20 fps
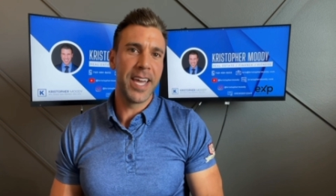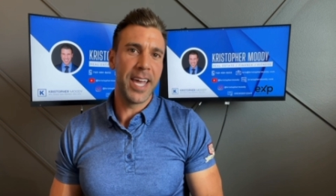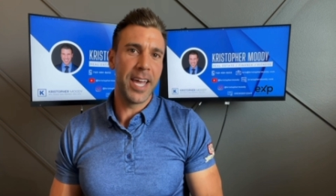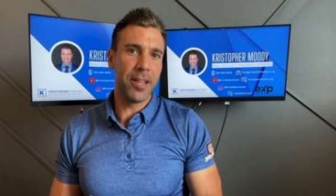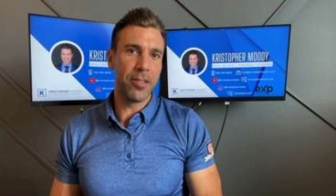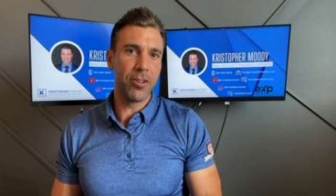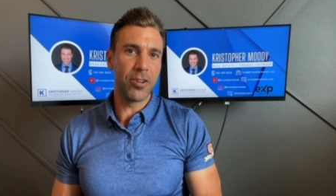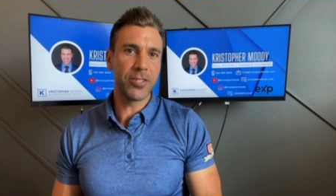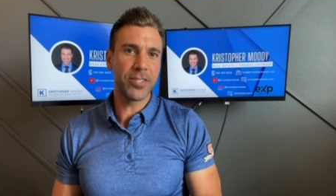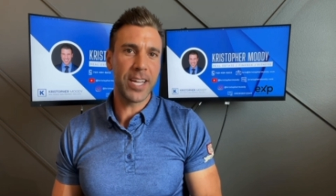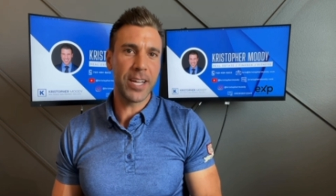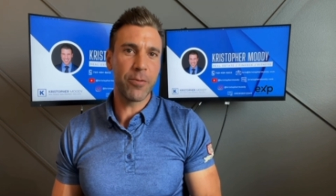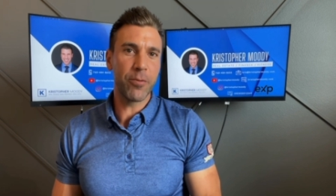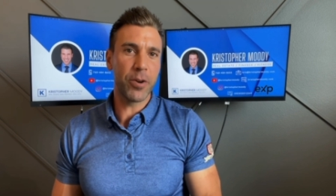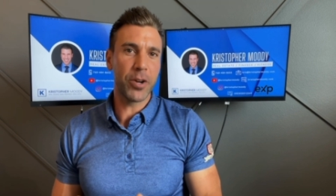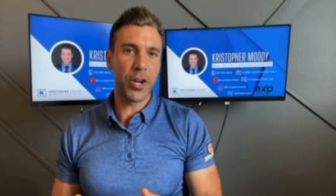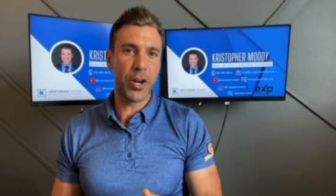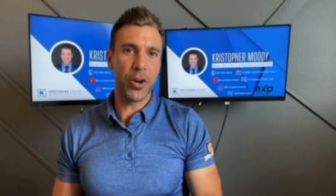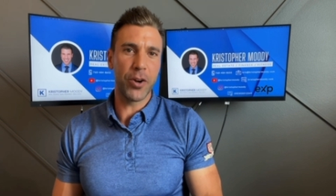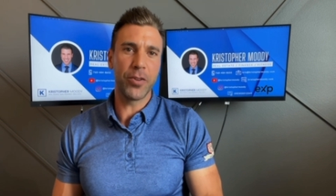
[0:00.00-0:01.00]
It looks like
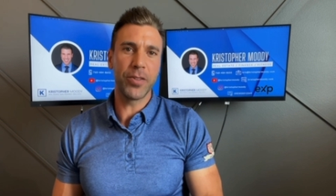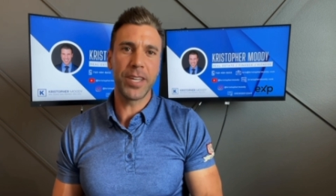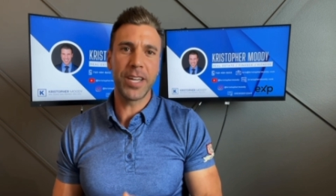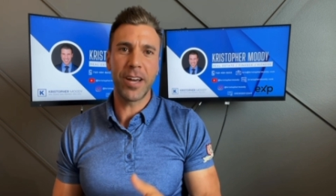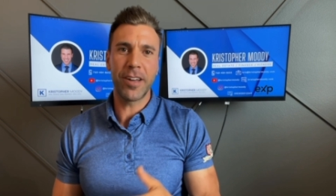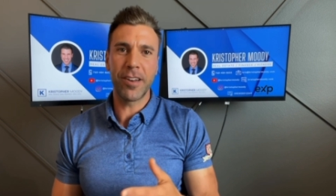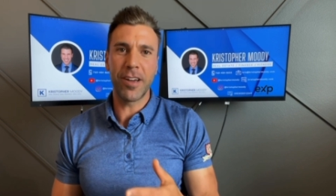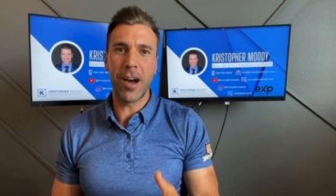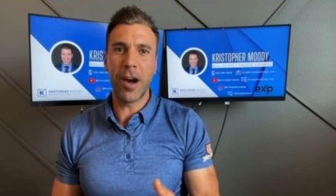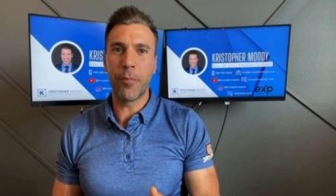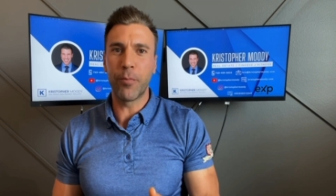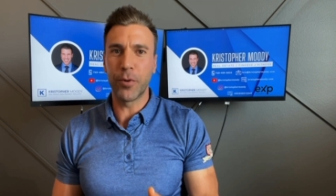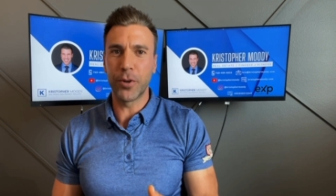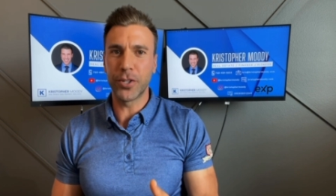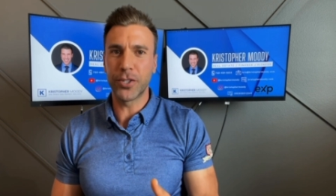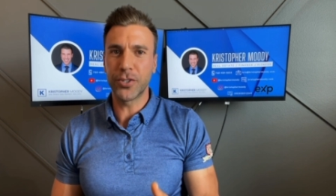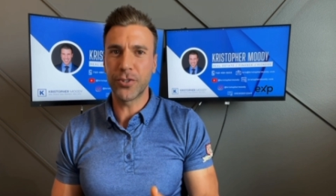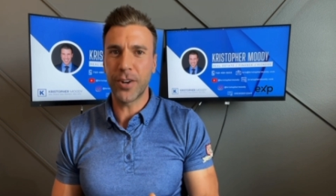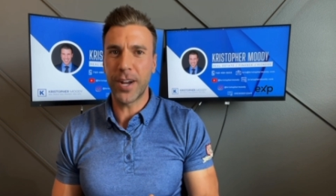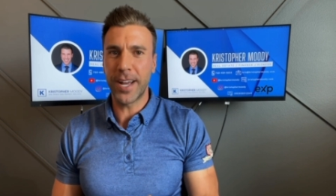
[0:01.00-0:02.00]
we're currently on an
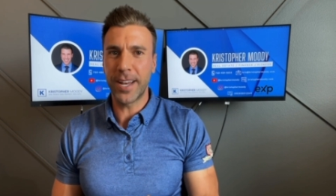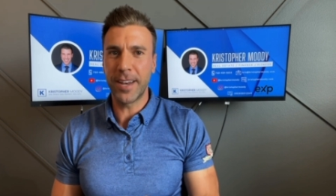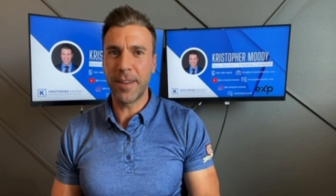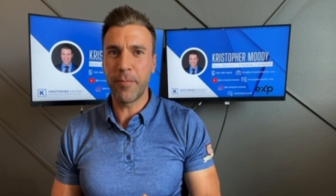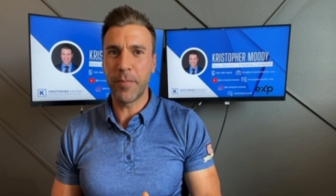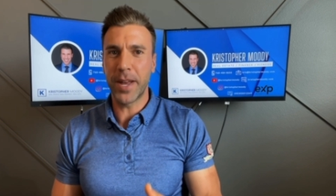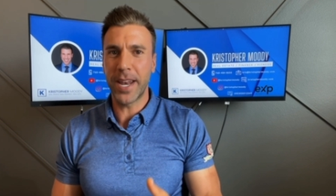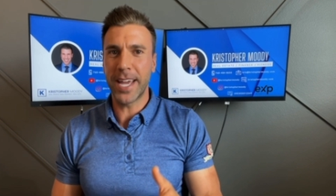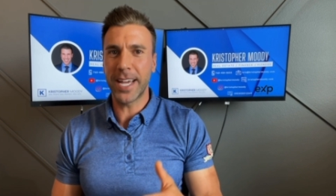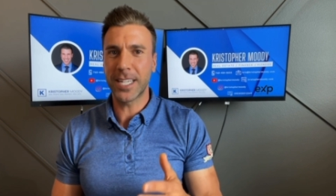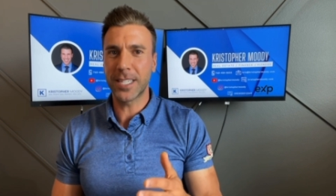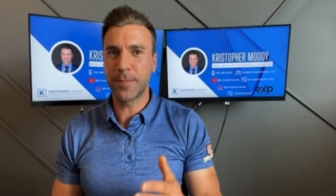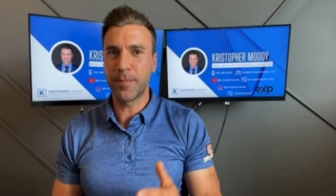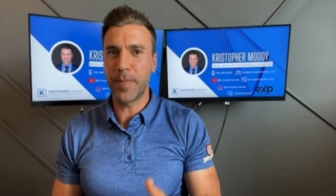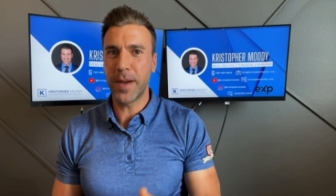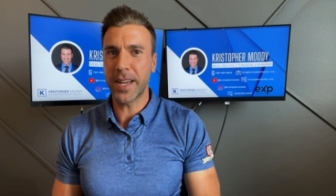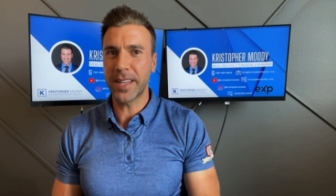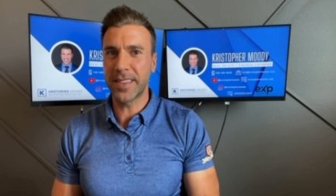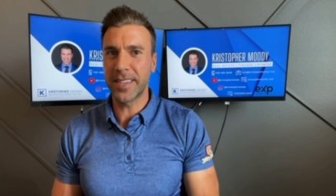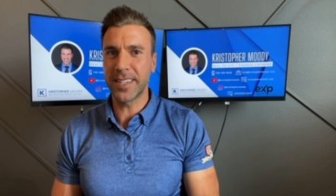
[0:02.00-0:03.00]
upward trend, but I
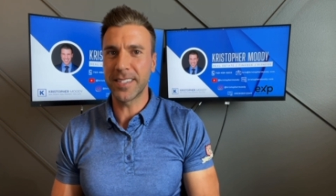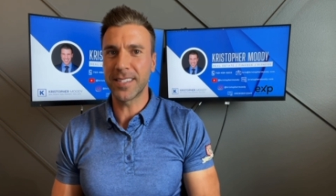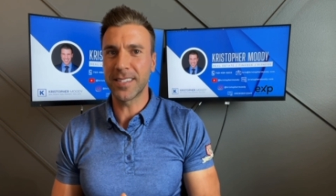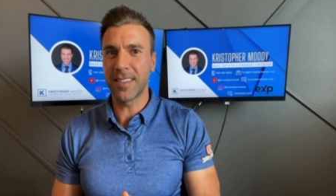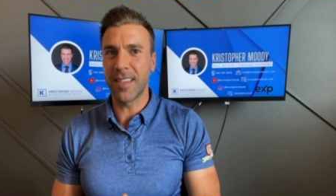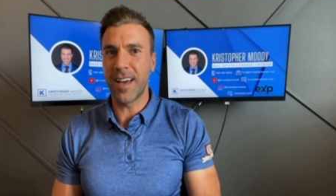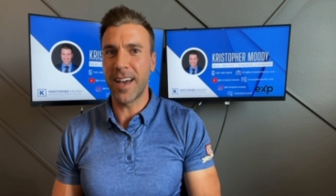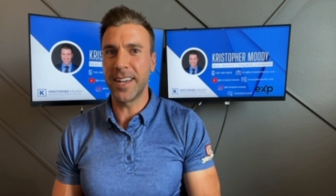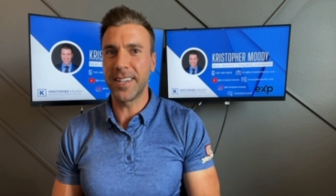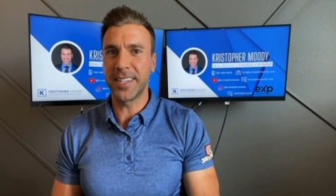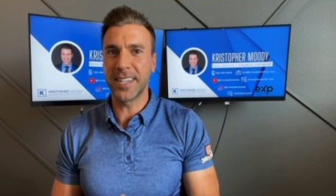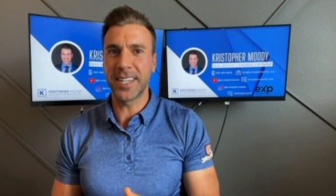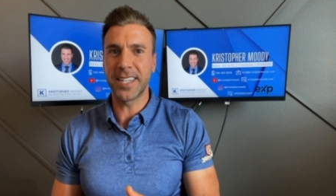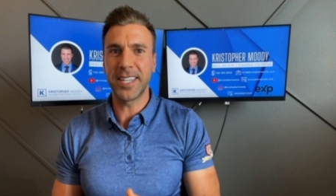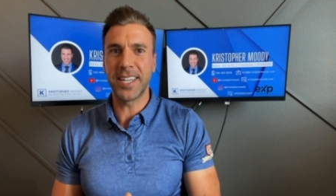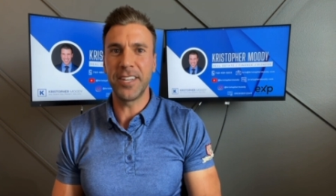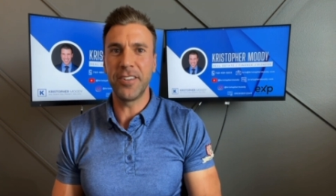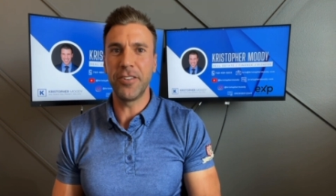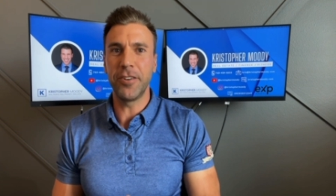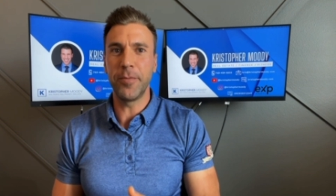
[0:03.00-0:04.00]
expect this line to
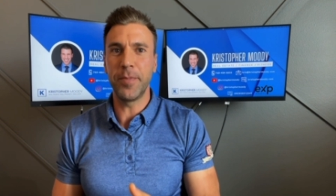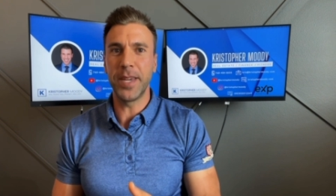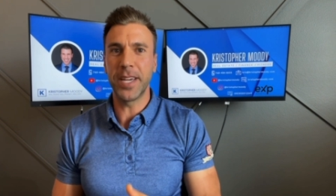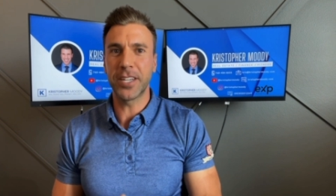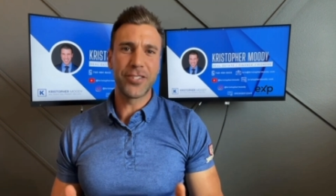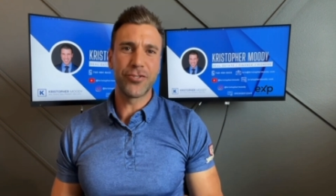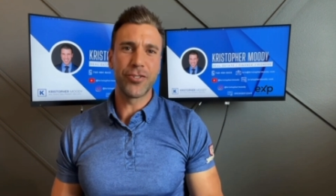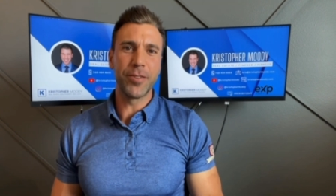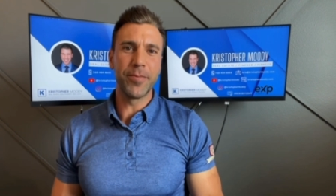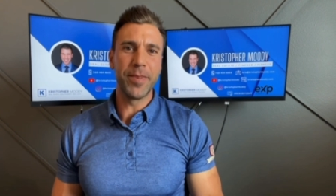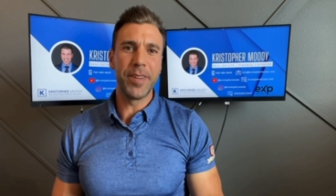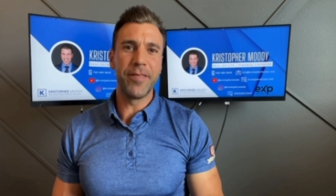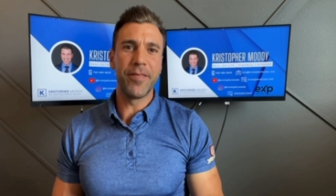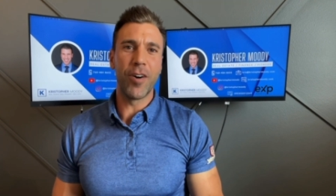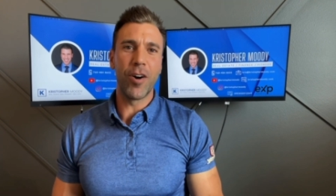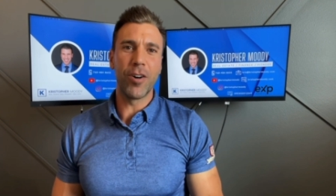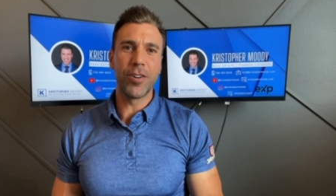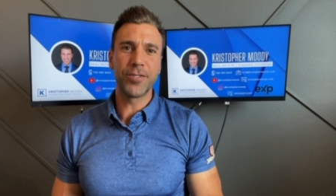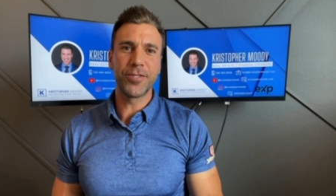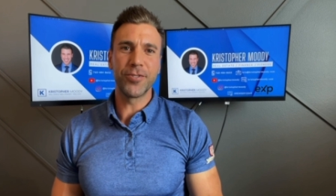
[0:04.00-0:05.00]
continue to be extremely
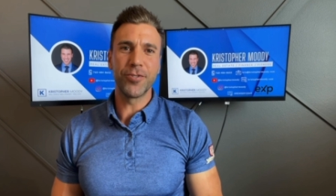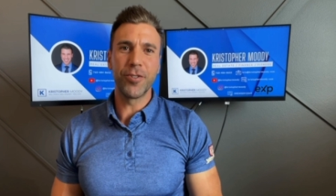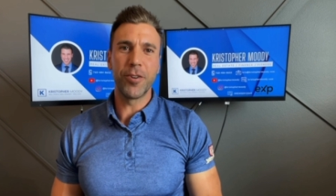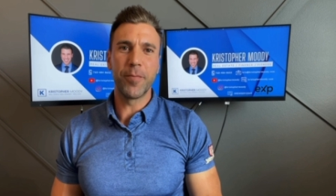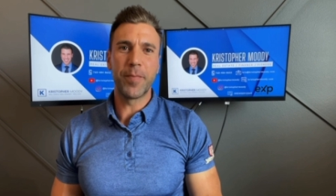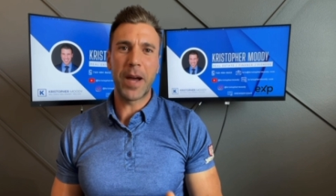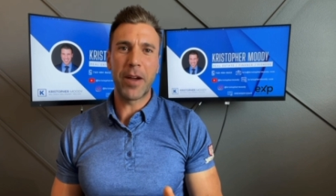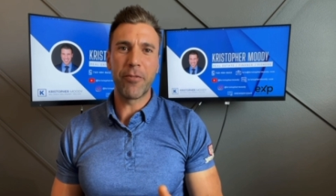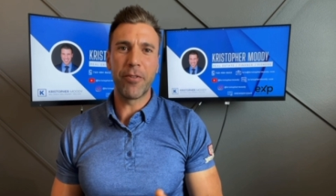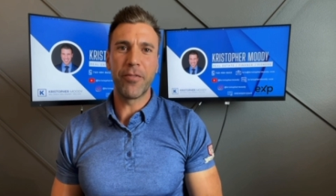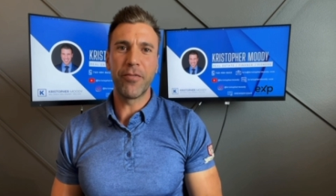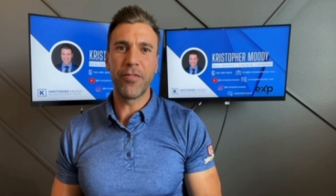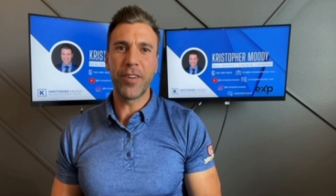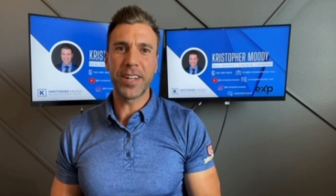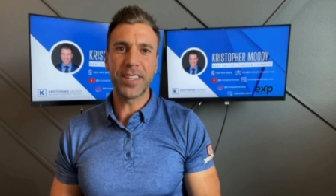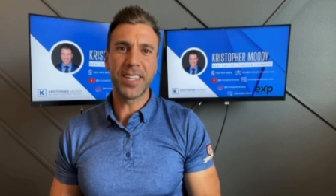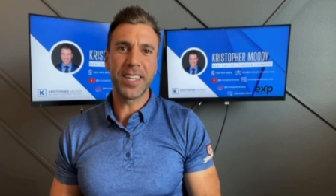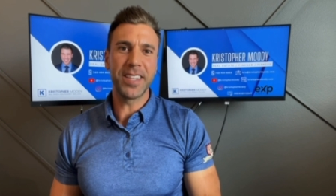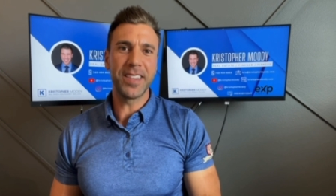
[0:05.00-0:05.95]
volatile by reflecting